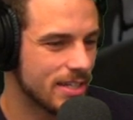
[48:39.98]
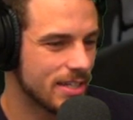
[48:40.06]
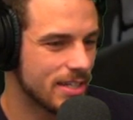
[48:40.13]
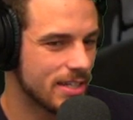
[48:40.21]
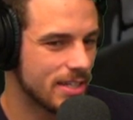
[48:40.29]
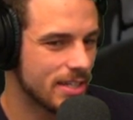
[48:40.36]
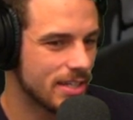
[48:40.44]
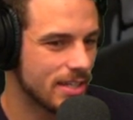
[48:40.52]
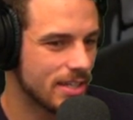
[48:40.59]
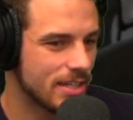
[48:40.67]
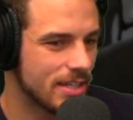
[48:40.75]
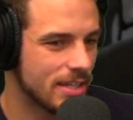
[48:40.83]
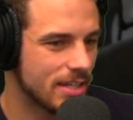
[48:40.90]

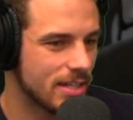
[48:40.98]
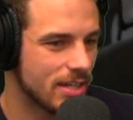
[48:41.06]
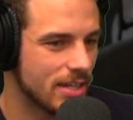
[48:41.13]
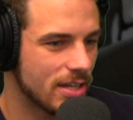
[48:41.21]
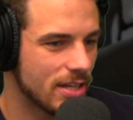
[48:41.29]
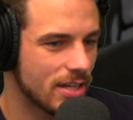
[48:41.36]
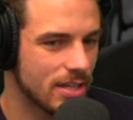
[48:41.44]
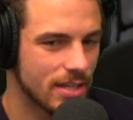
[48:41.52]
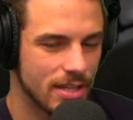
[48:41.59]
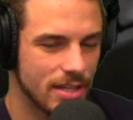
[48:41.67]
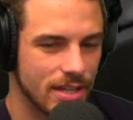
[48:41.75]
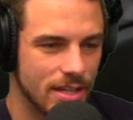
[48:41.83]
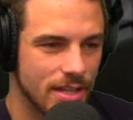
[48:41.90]

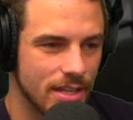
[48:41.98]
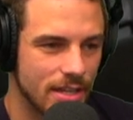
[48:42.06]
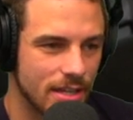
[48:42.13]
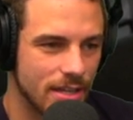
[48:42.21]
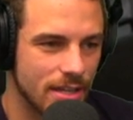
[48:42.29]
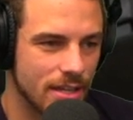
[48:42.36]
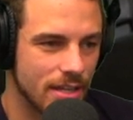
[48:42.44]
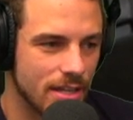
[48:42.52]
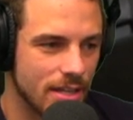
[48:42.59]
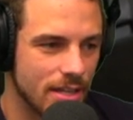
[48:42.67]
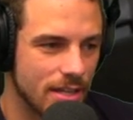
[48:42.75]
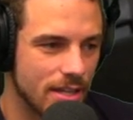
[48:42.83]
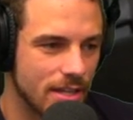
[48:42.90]

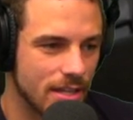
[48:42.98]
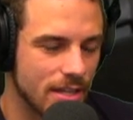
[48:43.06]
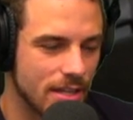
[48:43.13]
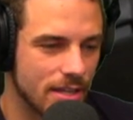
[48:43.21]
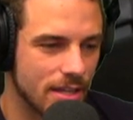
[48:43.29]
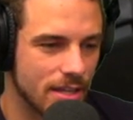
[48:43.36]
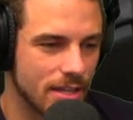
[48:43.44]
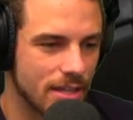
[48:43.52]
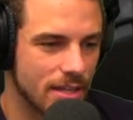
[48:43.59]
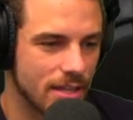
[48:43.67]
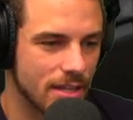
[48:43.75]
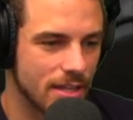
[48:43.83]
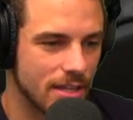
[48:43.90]

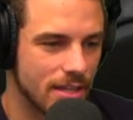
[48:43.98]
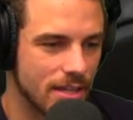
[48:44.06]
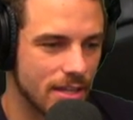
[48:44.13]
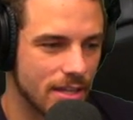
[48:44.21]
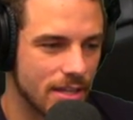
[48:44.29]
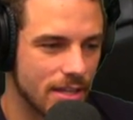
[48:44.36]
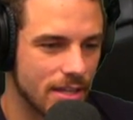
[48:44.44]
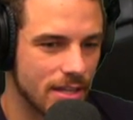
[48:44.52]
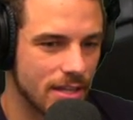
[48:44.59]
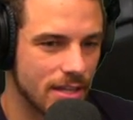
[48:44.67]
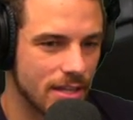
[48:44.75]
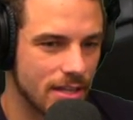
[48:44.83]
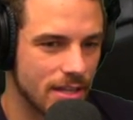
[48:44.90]

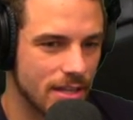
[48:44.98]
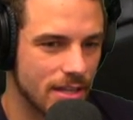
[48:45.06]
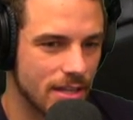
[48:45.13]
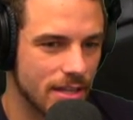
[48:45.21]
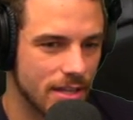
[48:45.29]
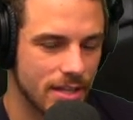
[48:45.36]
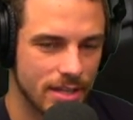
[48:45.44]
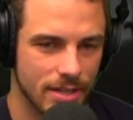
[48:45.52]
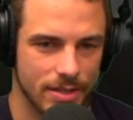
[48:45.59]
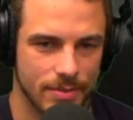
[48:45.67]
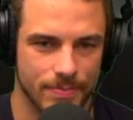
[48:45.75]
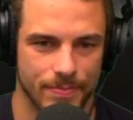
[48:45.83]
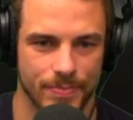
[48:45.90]

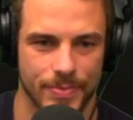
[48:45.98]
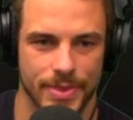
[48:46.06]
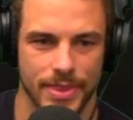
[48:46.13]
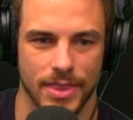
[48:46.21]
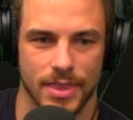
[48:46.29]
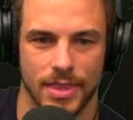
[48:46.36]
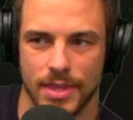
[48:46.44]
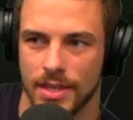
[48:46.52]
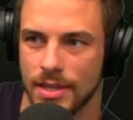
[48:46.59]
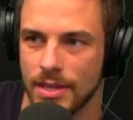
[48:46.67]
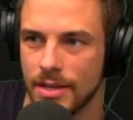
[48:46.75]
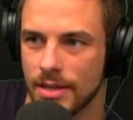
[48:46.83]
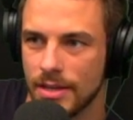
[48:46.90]

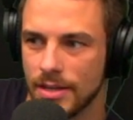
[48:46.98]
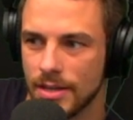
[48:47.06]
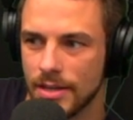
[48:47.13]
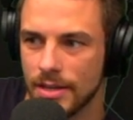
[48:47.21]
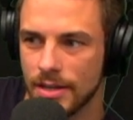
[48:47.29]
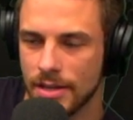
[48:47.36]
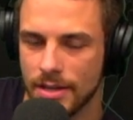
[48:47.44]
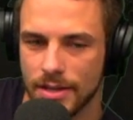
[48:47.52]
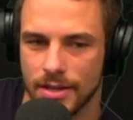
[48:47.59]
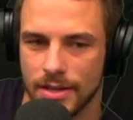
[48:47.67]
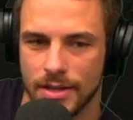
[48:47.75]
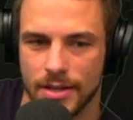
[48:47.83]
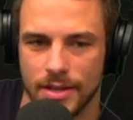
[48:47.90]
(silent)